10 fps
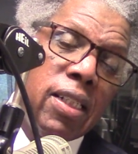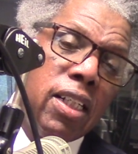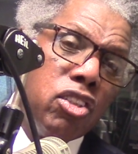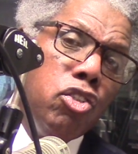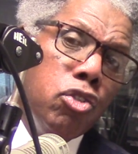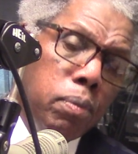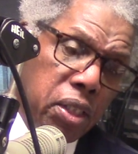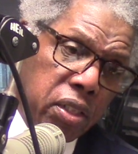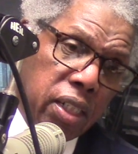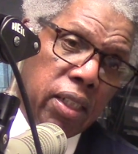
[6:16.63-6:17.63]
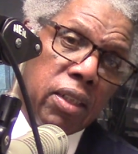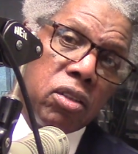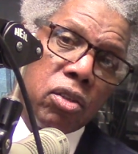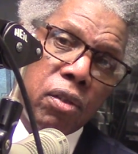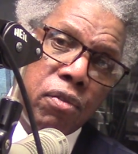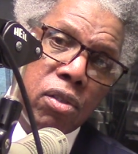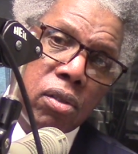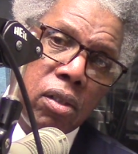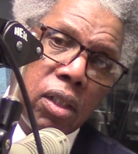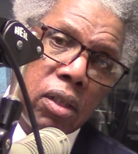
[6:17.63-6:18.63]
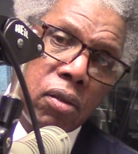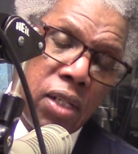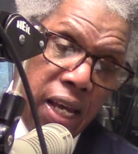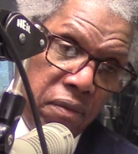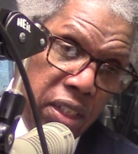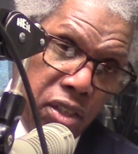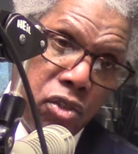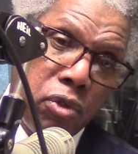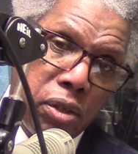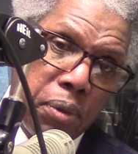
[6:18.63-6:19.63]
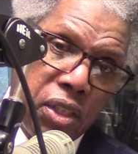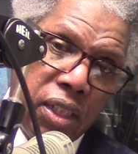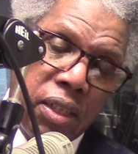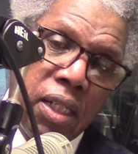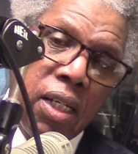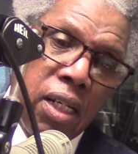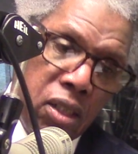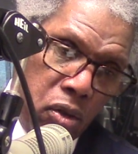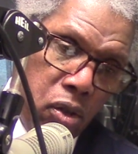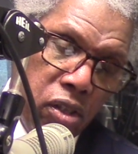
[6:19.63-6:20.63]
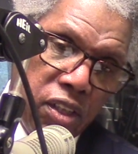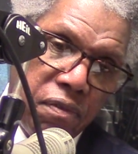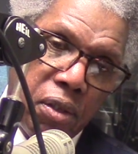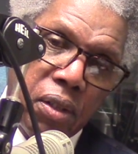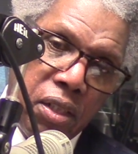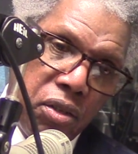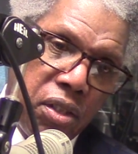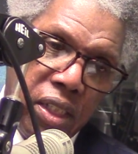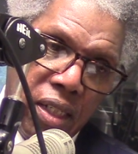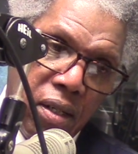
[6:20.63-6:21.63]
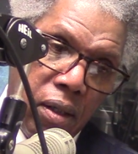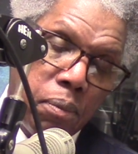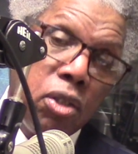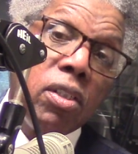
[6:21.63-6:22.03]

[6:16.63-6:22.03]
There's new machines, so if you're going to have an issue with the machine, go early vote and you can get help.